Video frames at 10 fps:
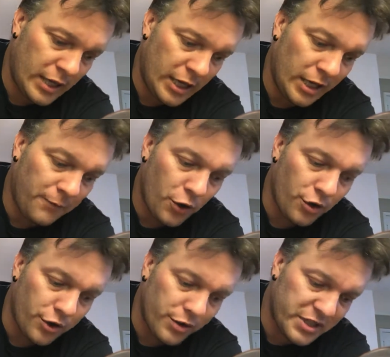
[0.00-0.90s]
if you're
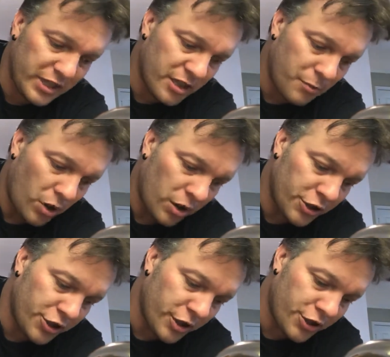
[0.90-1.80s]
using them on
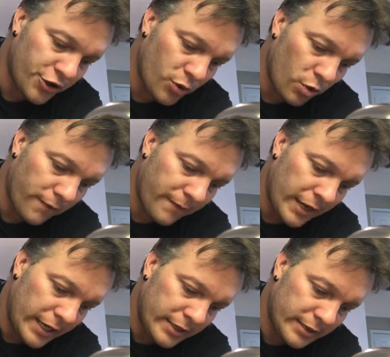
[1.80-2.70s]
just your
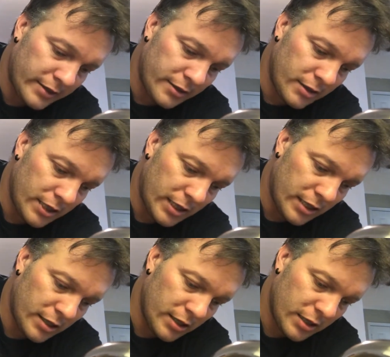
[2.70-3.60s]
face,
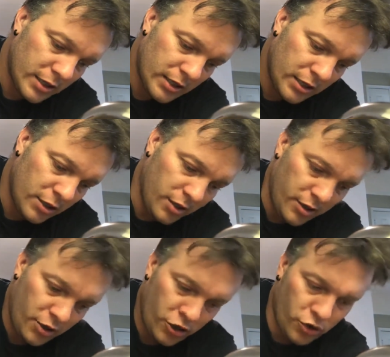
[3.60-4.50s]

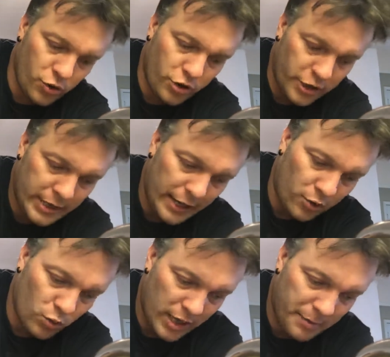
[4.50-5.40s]
you could get
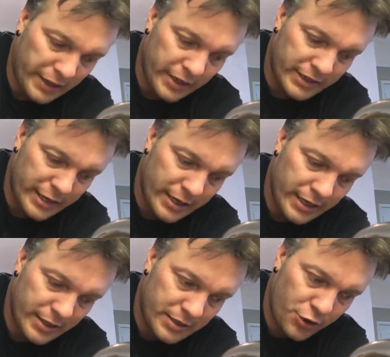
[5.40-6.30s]
away because it
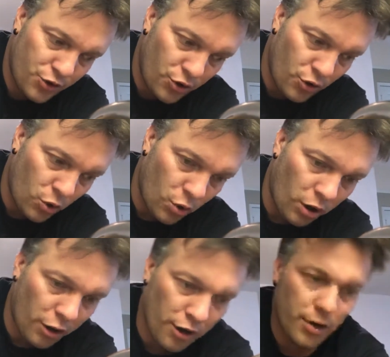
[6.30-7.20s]
is
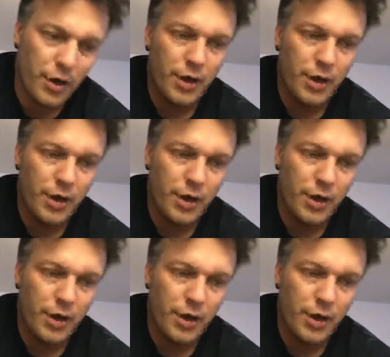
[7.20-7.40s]
your